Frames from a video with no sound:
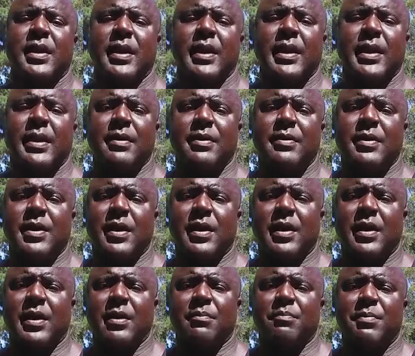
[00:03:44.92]
and
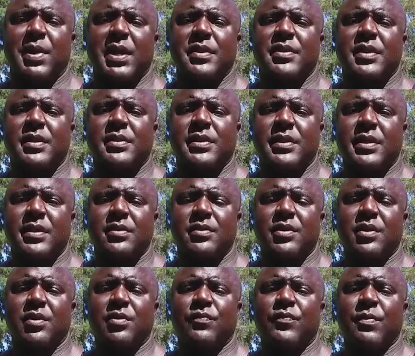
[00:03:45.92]
um, basically, you
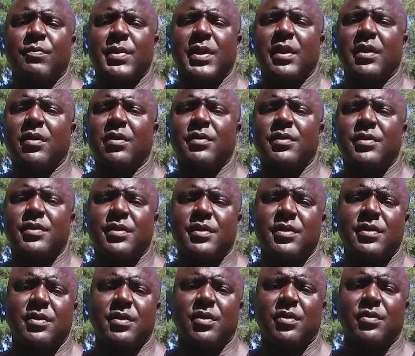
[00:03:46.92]
know, from there,
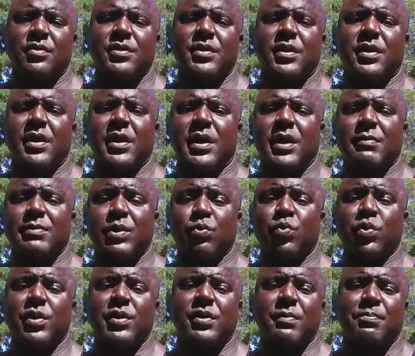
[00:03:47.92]
the, you know, the, um, the
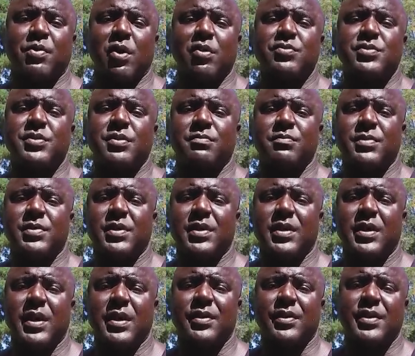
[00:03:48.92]
Woods approached him
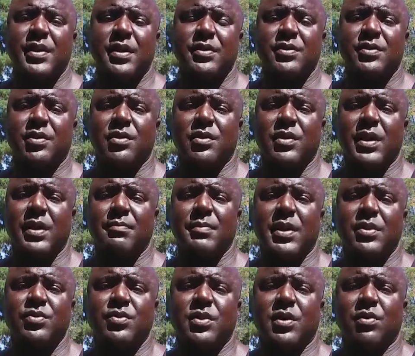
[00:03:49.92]
and said, you know, hey,
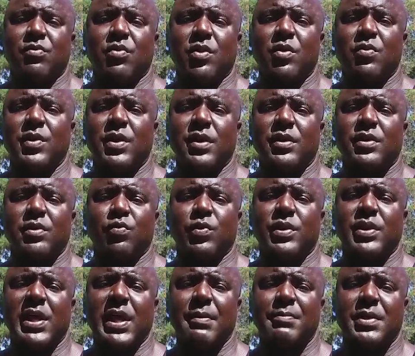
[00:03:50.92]
man, you're going to roll with us or
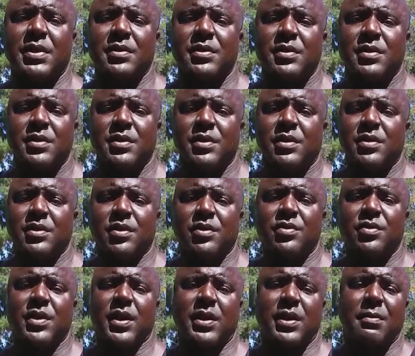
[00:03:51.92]
what's happening? You know,
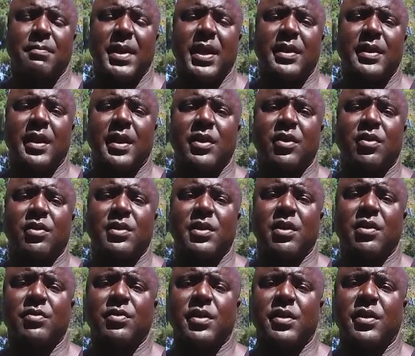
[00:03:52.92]
you're not going to make it out here
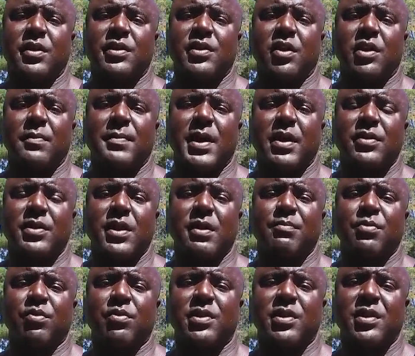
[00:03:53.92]
alone. And it's all about
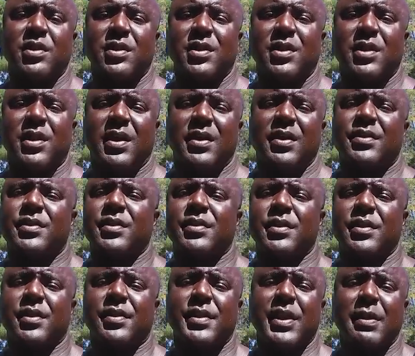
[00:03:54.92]
numbers. And this is
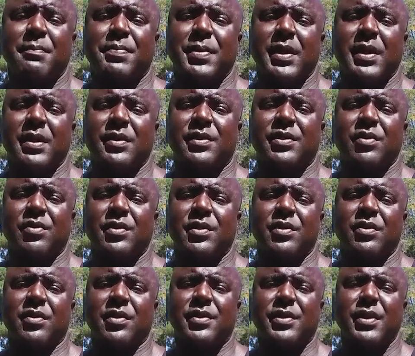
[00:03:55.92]
in the state pen, so,
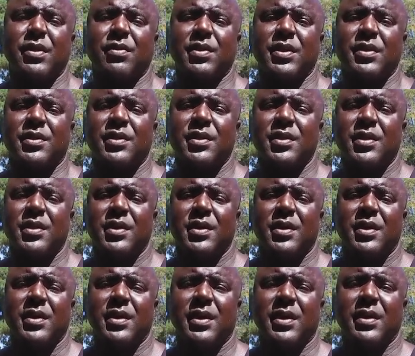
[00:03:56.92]
you know, it's serious.
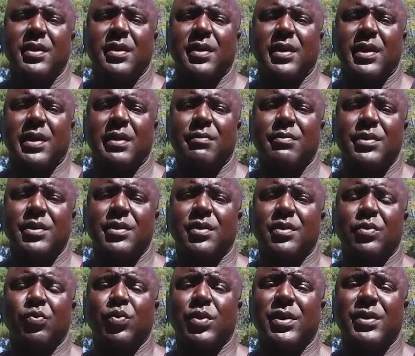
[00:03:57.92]
And, um, you
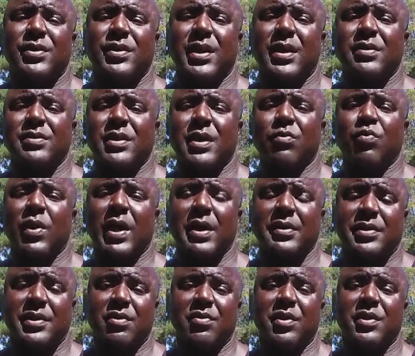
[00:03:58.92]
know, the Woods, they, they
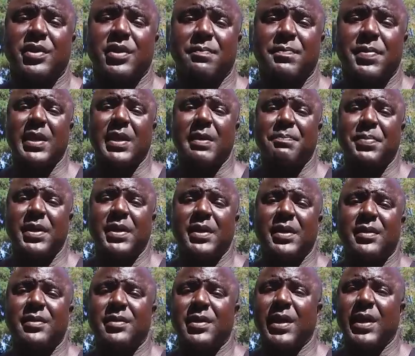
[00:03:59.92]
ride serious that
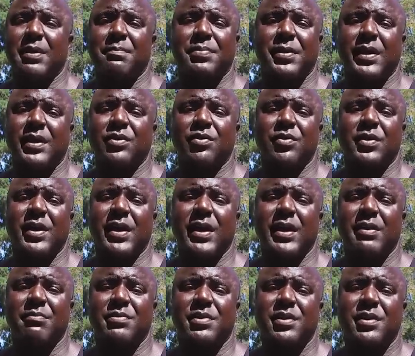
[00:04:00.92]
pen. They ain't playing no
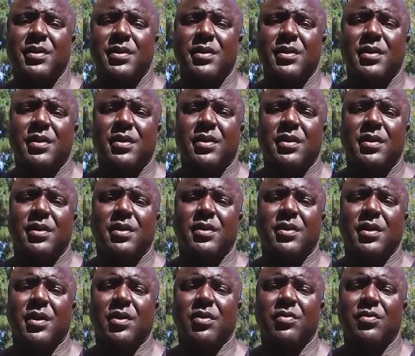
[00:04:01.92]
games, you
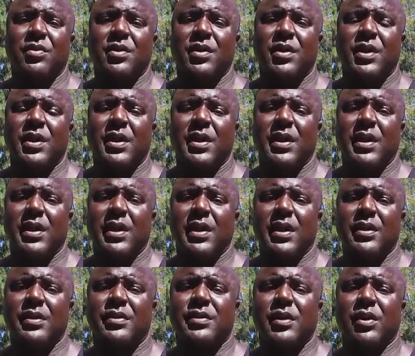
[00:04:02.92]
know.
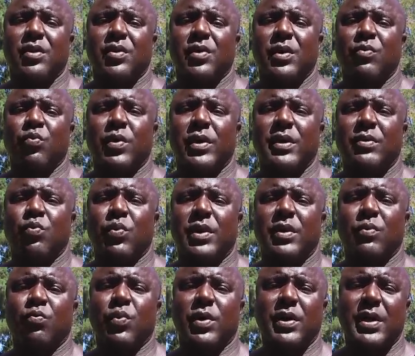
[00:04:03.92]
And so what,
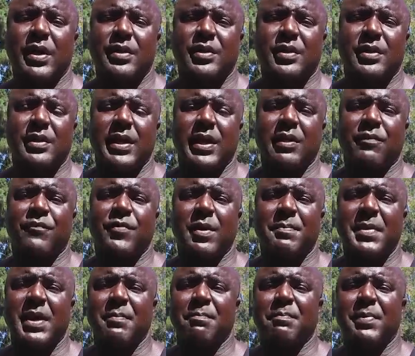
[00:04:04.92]
what, what escalated
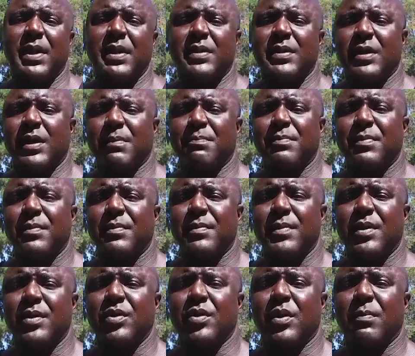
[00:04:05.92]
from him beating up,
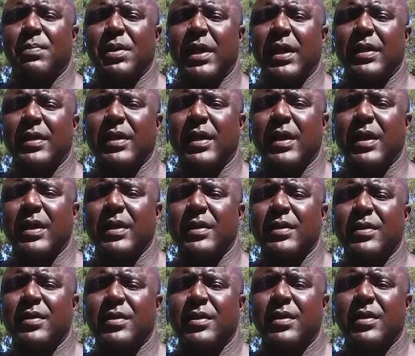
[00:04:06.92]
you know, a black guy
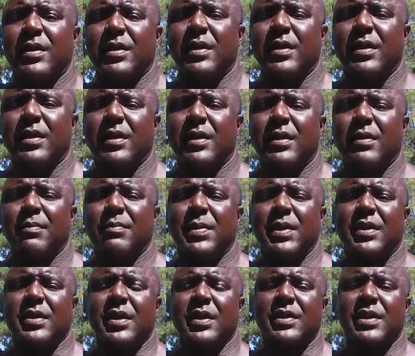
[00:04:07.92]

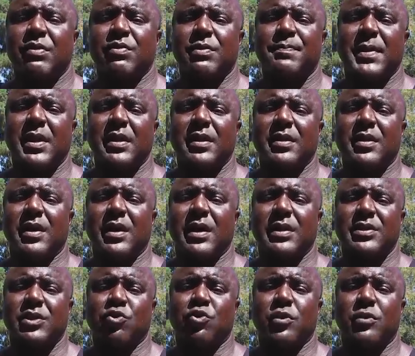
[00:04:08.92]
because he was being
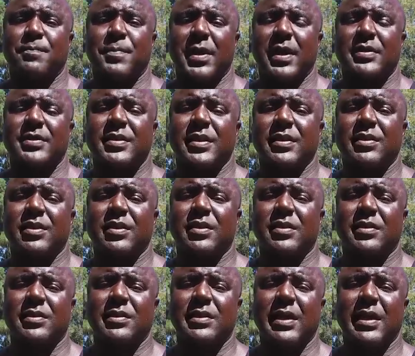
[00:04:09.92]
uh, disrespected
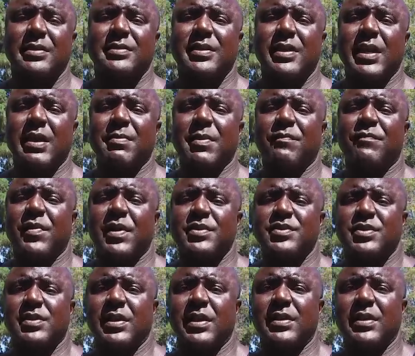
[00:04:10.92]
led to him
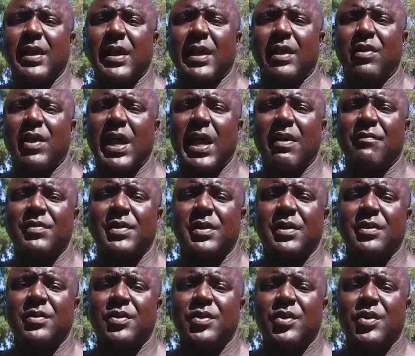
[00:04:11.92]
eventually now having
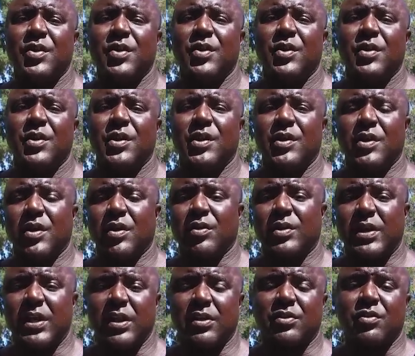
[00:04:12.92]
to, you know,
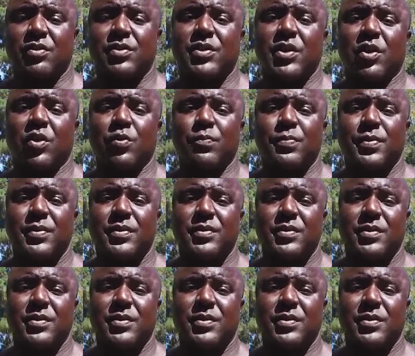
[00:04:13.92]
keister dope,